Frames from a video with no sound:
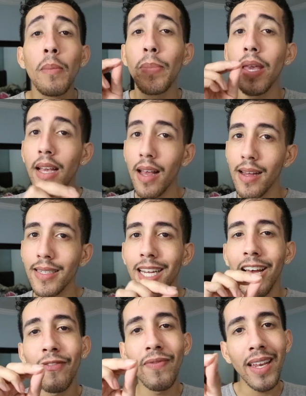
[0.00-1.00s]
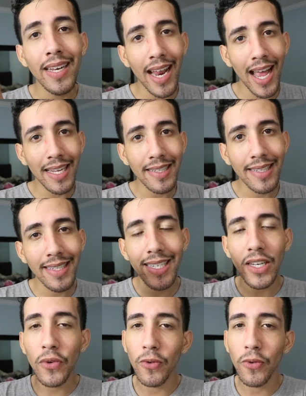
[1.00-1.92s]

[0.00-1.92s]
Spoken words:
because of the next